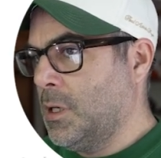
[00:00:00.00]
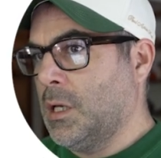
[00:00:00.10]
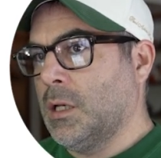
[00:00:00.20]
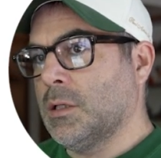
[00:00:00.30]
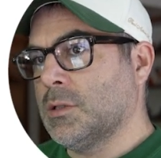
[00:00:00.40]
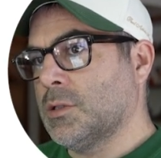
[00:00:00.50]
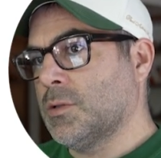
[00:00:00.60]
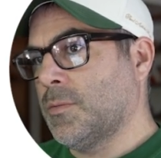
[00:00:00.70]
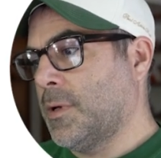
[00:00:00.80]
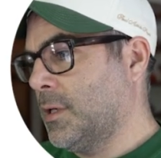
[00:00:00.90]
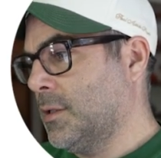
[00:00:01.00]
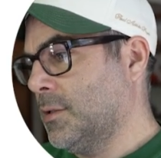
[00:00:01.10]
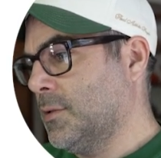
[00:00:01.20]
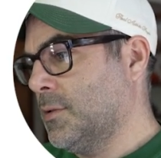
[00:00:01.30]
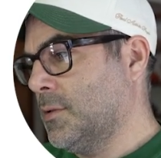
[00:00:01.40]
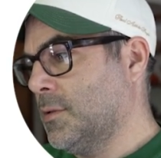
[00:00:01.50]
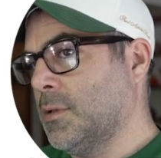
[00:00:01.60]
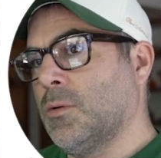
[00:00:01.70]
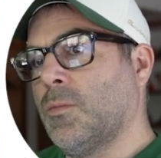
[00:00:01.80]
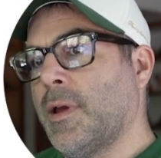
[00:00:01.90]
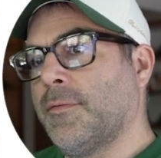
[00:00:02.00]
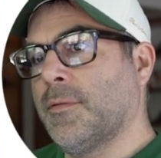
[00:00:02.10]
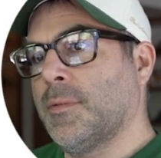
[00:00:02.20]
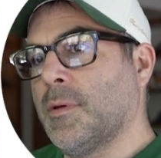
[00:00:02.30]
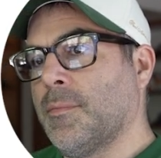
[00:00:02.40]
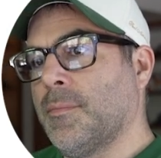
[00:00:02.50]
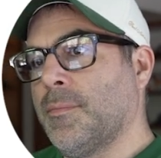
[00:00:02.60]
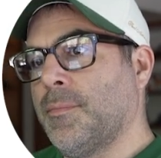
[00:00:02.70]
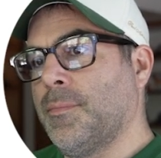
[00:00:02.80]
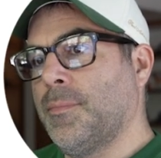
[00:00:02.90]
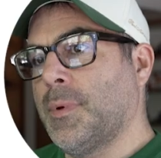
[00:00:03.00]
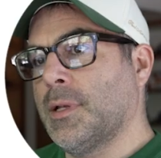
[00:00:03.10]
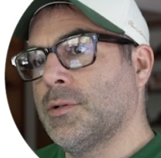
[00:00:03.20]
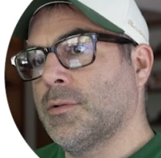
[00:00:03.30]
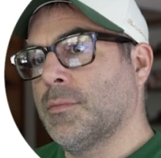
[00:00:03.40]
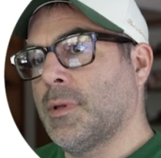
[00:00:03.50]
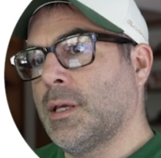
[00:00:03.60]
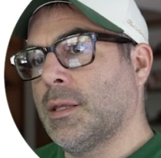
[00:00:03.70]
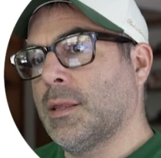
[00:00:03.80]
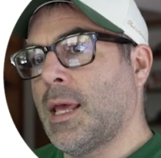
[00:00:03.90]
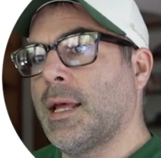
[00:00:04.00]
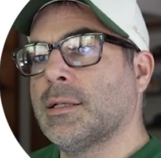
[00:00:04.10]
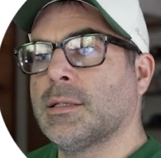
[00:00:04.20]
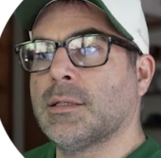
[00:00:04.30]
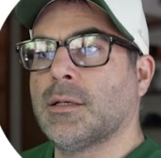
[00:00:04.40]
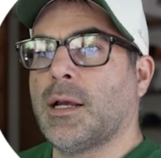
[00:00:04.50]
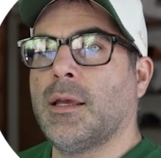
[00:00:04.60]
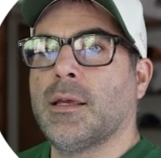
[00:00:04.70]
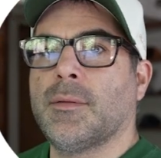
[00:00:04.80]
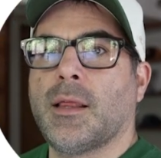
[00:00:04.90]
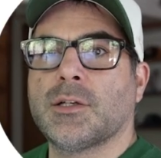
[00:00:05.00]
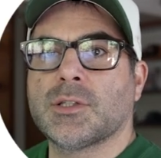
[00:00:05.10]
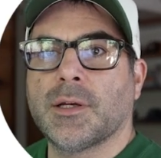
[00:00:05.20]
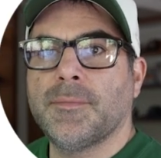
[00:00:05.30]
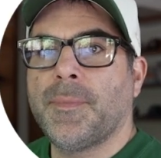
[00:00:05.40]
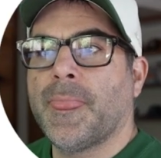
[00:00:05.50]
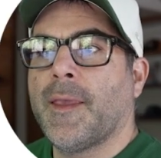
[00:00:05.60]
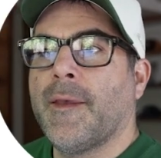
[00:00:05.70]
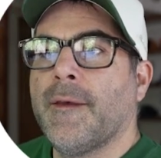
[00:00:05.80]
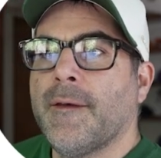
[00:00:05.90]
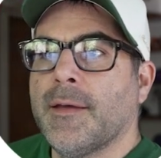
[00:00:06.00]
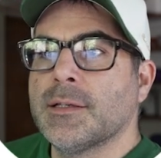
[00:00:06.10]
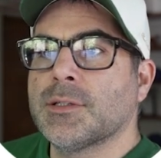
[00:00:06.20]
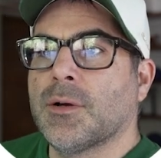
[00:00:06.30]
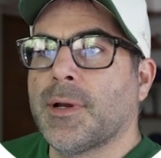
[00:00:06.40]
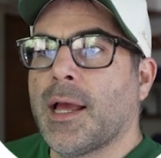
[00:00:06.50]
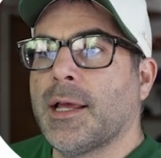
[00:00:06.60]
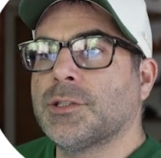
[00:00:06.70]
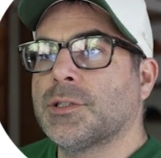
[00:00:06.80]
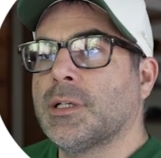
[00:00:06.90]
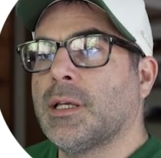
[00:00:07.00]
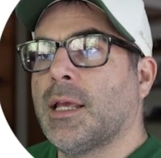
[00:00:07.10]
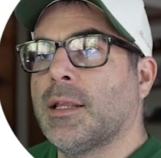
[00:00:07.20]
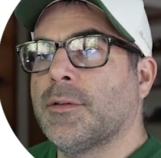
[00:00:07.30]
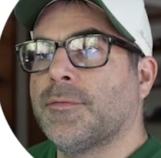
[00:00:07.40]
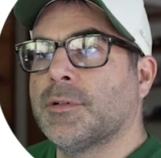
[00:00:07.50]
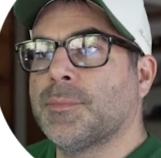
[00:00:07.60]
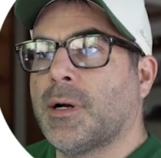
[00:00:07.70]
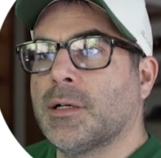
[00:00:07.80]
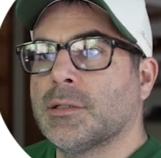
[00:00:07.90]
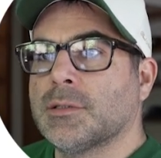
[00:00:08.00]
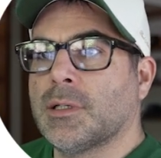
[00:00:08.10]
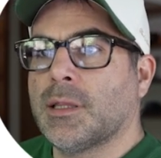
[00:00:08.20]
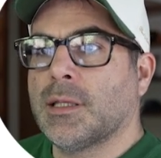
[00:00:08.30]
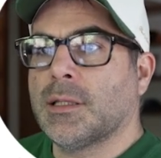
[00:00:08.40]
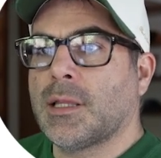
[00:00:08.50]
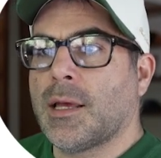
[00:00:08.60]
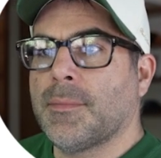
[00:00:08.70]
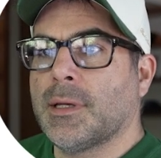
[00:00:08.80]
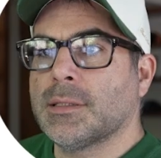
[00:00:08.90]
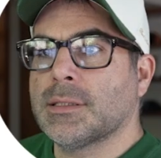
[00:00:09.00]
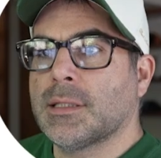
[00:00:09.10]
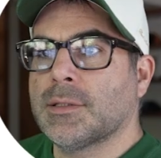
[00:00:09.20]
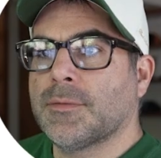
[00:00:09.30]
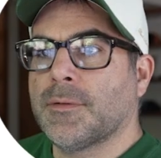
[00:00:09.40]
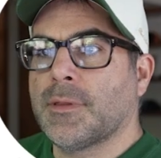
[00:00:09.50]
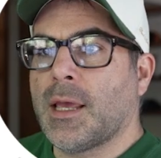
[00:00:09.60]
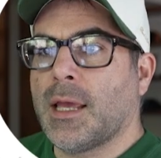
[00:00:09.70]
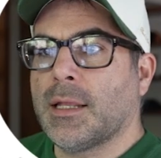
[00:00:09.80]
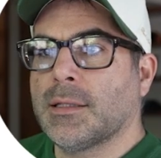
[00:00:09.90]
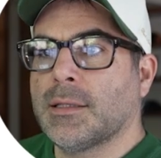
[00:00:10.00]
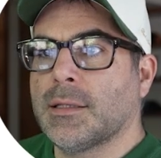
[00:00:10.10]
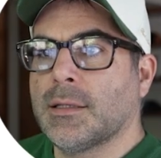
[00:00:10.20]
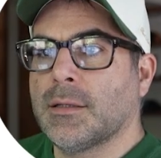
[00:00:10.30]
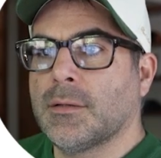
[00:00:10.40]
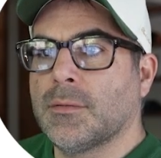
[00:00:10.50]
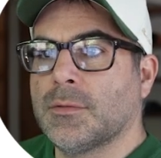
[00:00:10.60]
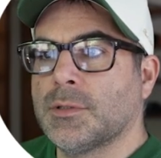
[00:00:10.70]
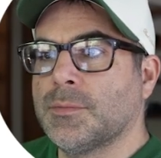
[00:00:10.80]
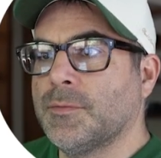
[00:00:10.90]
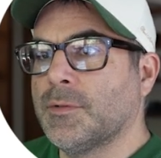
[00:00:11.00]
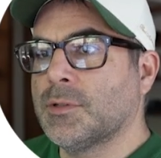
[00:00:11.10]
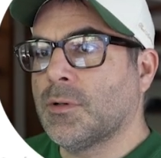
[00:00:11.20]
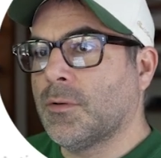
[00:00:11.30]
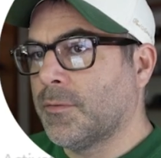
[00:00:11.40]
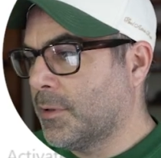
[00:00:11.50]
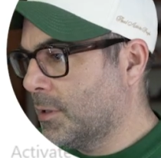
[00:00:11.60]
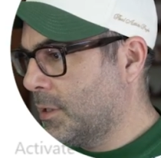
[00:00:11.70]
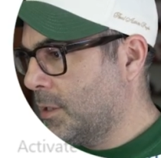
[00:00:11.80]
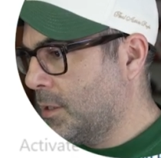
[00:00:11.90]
and it swings away from the bedroom like that. Okay, yeah, that looks good. So we got entry in the first part. So I think that makes sense for that. We'll just move this over.